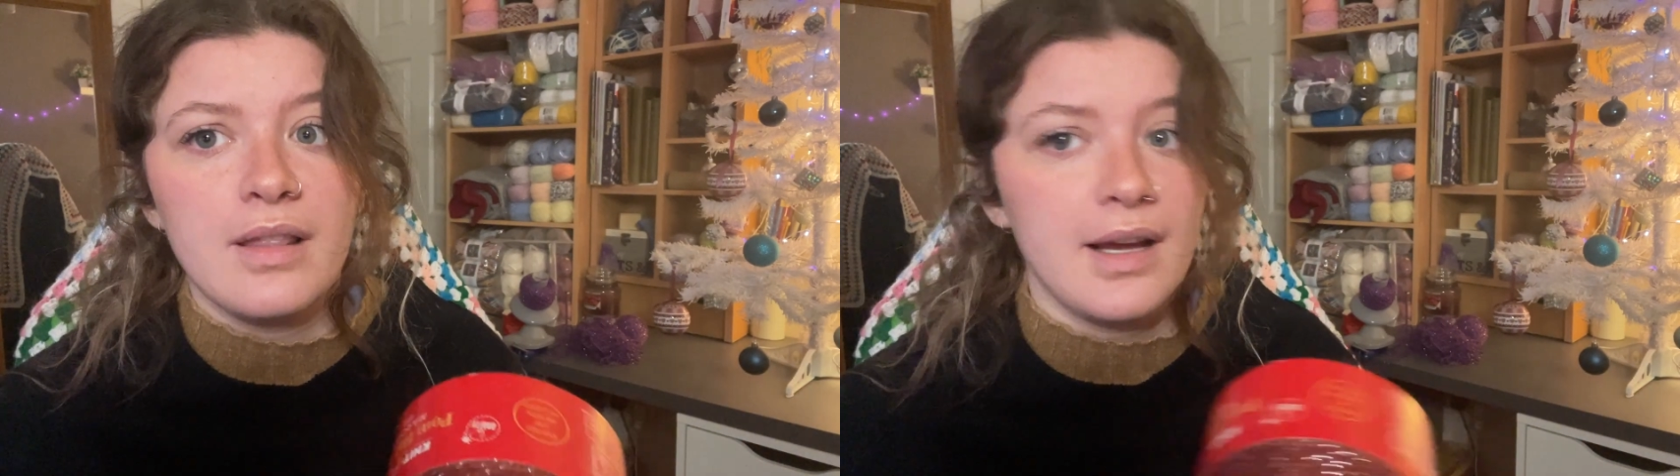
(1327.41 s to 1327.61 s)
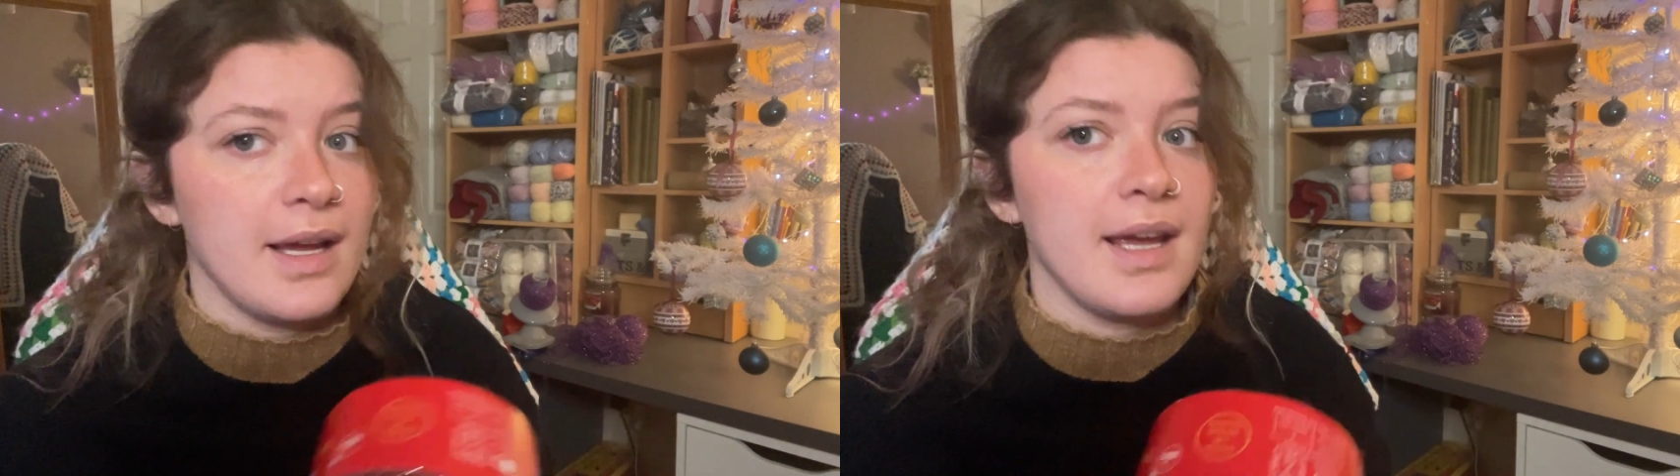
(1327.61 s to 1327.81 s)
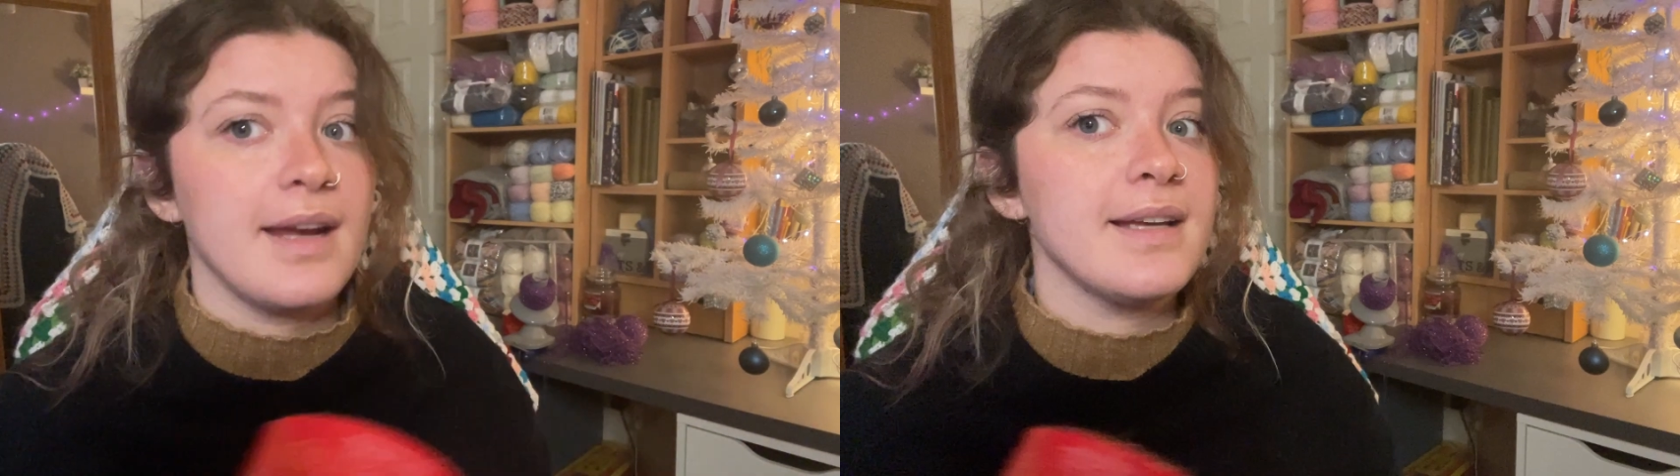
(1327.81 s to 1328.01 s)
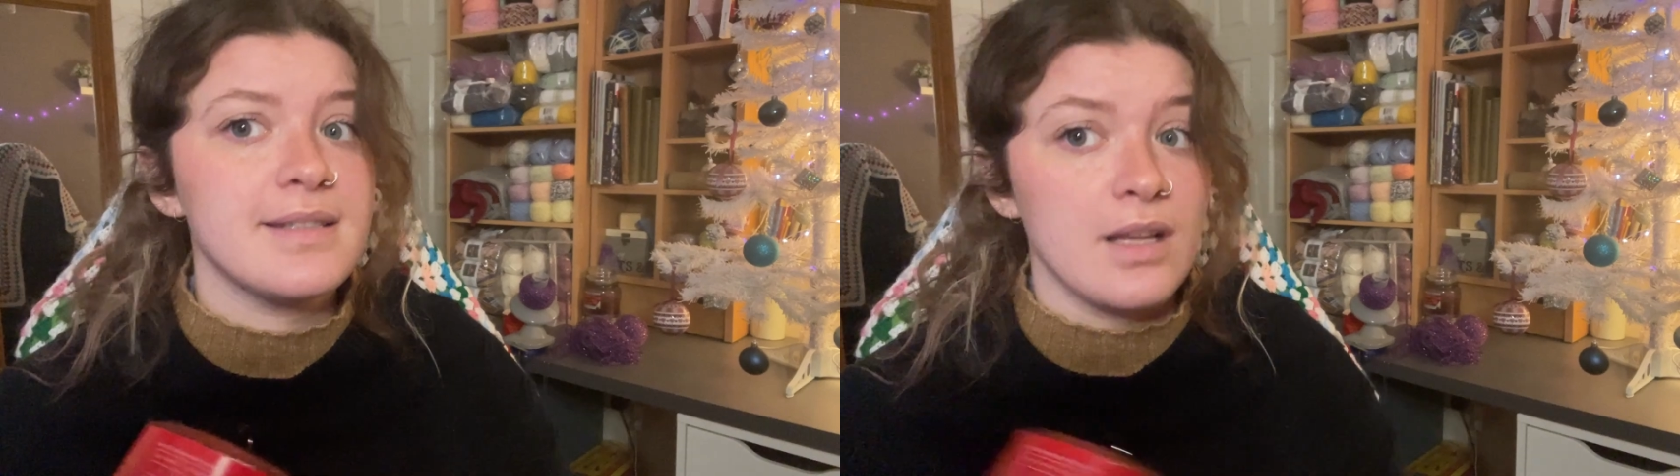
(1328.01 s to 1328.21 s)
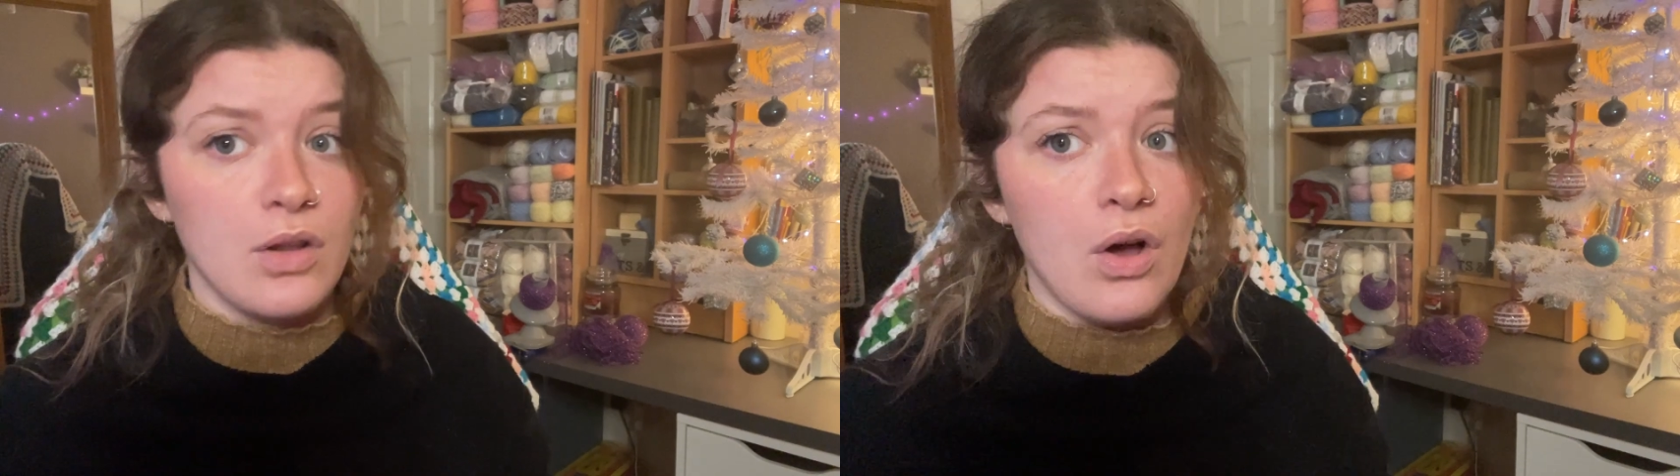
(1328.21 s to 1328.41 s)
Like
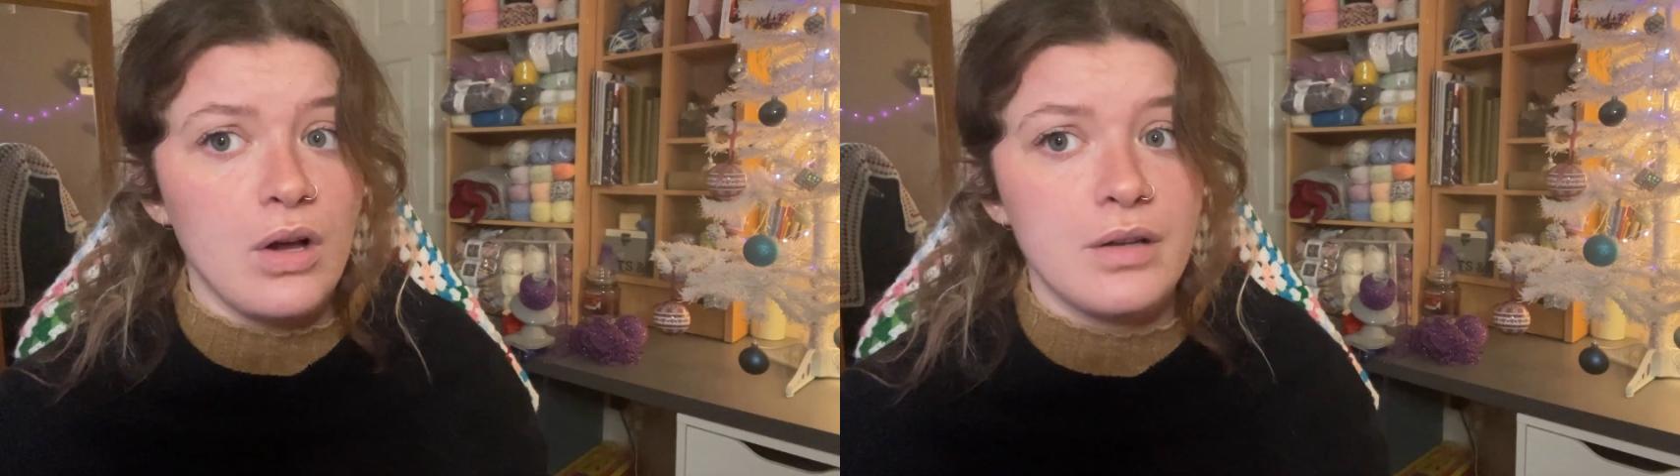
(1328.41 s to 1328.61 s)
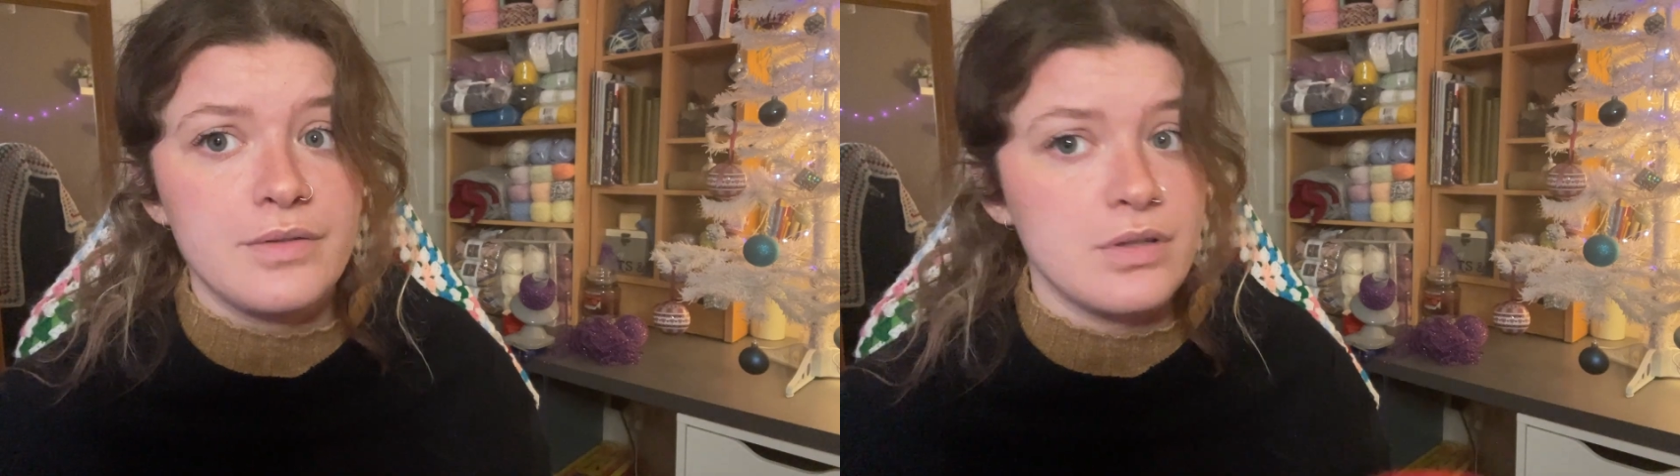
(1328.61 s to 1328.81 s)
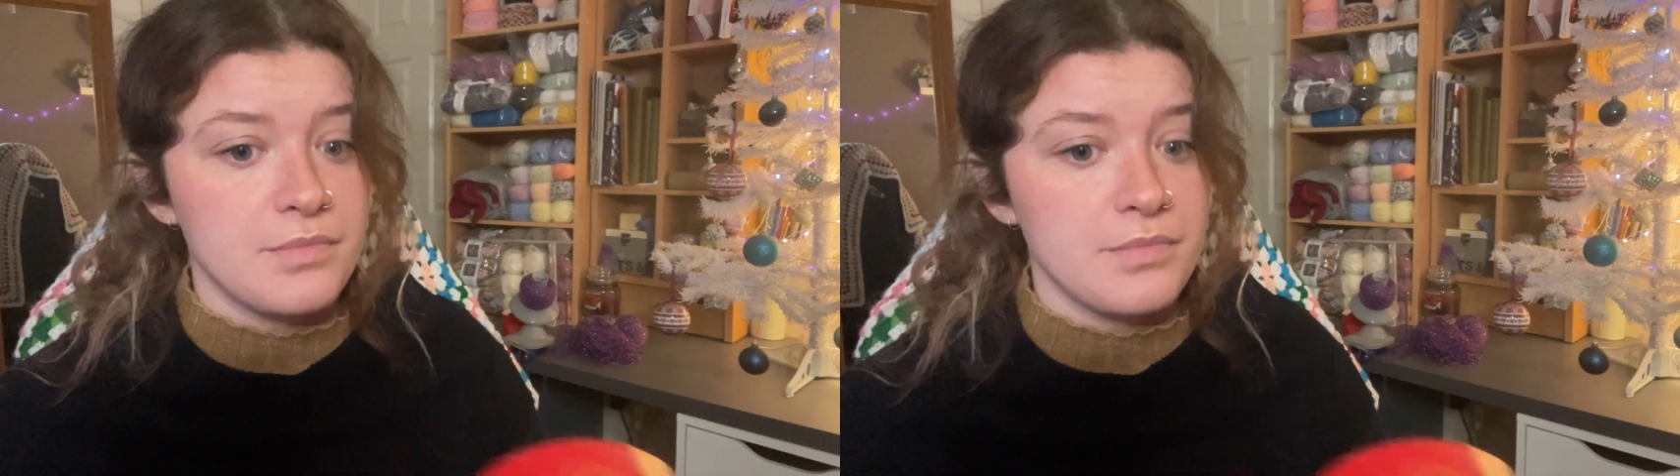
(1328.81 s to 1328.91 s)
it's a lot, don't